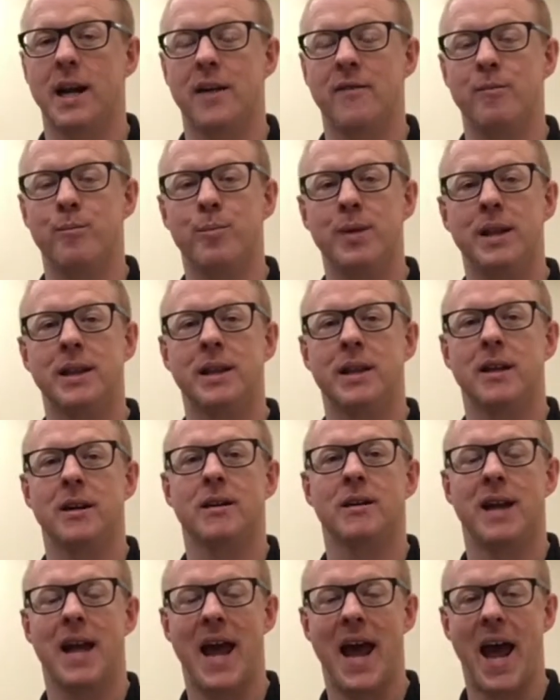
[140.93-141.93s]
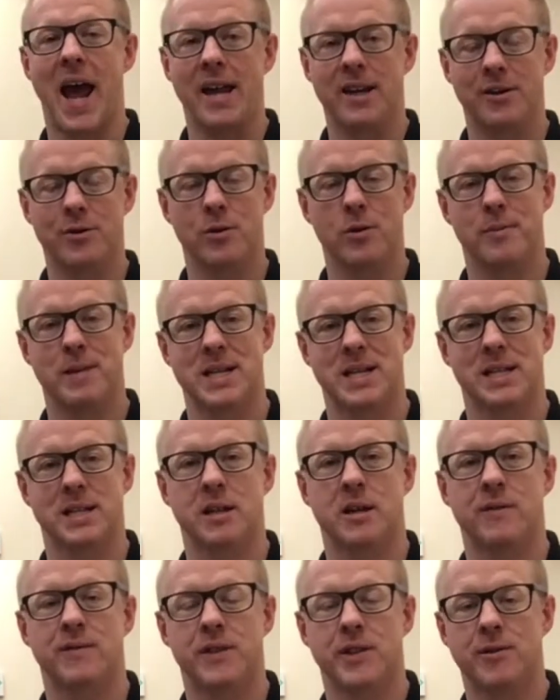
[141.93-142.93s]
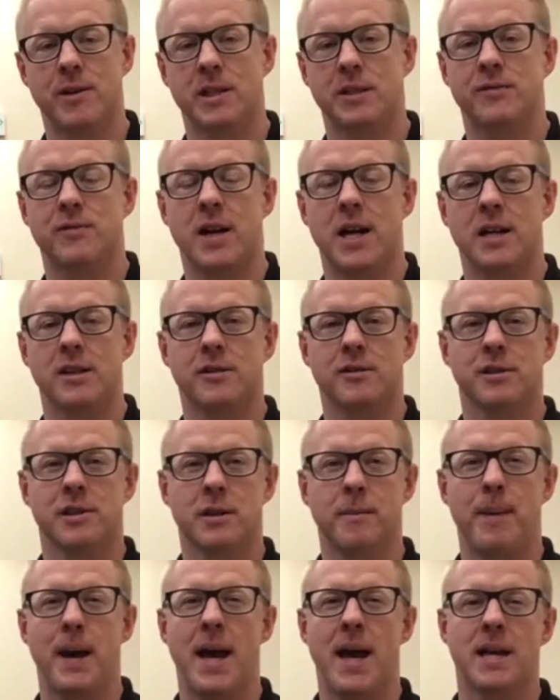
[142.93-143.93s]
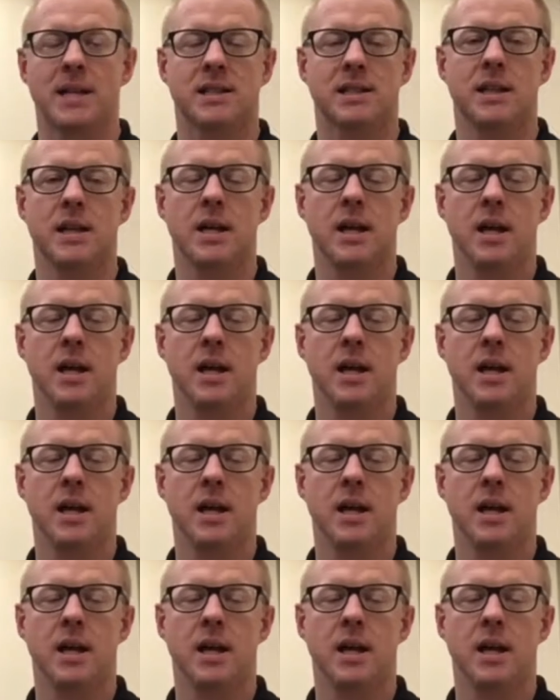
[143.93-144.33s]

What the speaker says: I've been there, had to do it myself, stress fractures in the past,